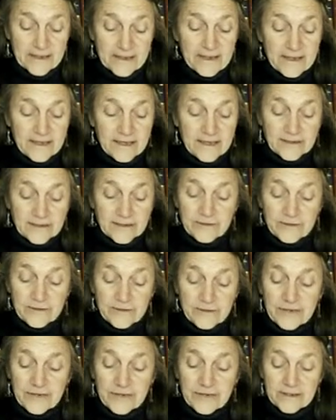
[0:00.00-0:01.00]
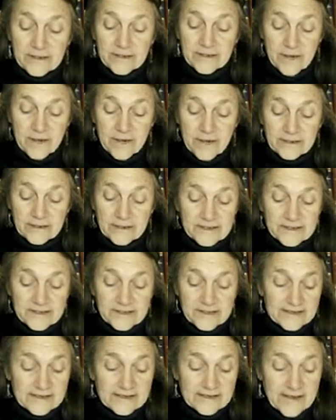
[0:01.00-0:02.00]
including knowledge in the
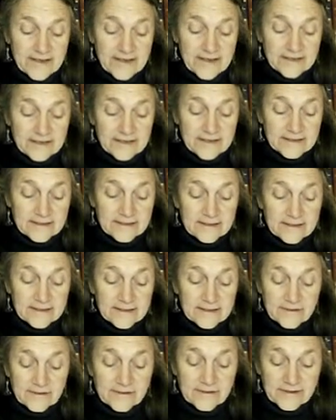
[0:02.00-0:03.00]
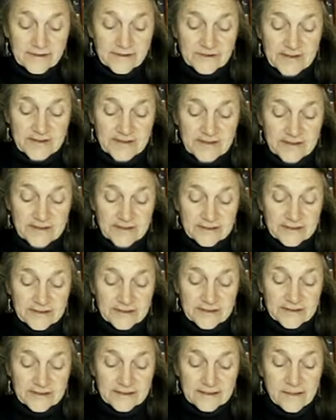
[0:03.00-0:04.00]
sciences and social
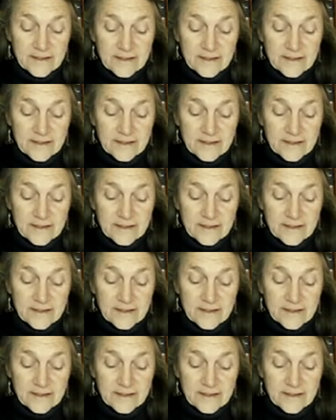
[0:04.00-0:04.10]
sciences,